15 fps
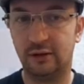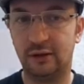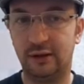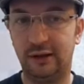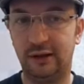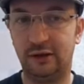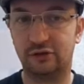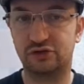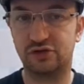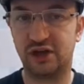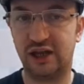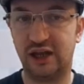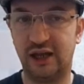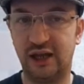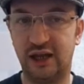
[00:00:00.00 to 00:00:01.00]
Little
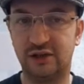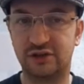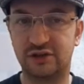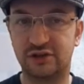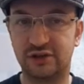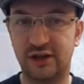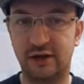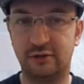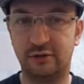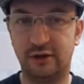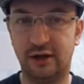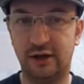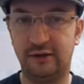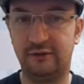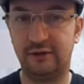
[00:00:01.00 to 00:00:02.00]
trick here, just stand
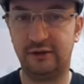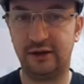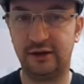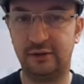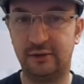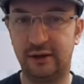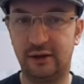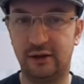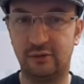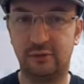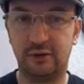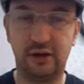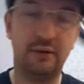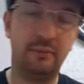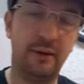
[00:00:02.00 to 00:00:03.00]
underneath it, then you ain't got to
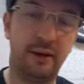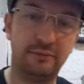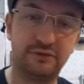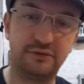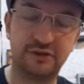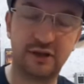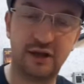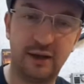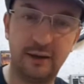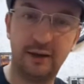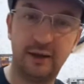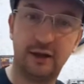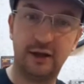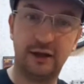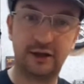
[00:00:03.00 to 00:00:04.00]
worry about
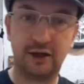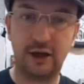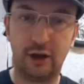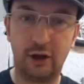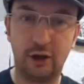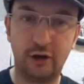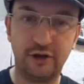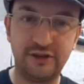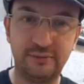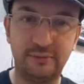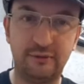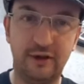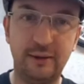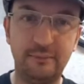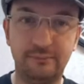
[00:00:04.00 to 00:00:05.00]
colliding
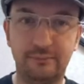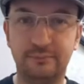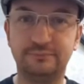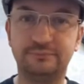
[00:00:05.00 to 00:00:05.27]
with him.